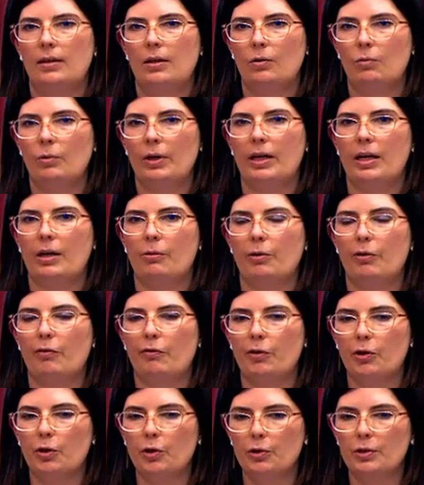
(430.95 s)
when he
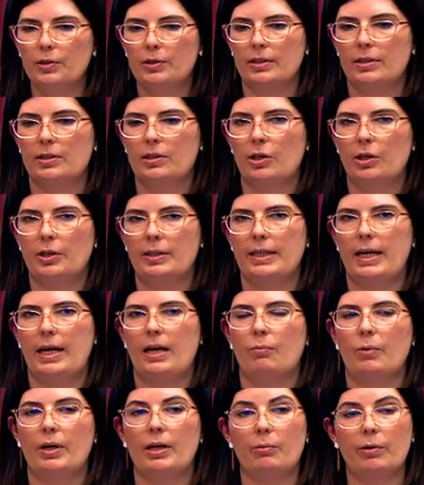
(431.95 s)
refused to slow
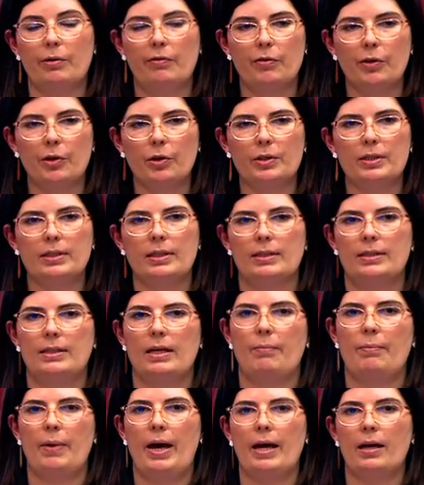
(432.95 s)
down, when he refused to
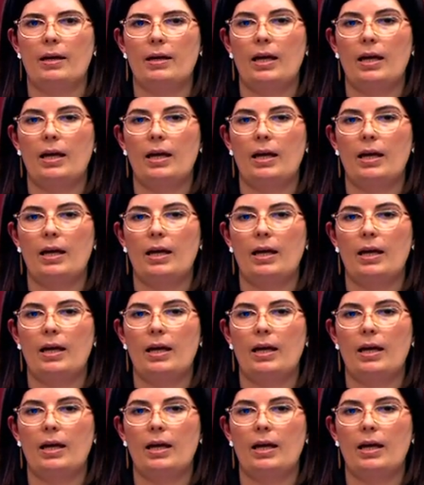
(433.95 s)
step back.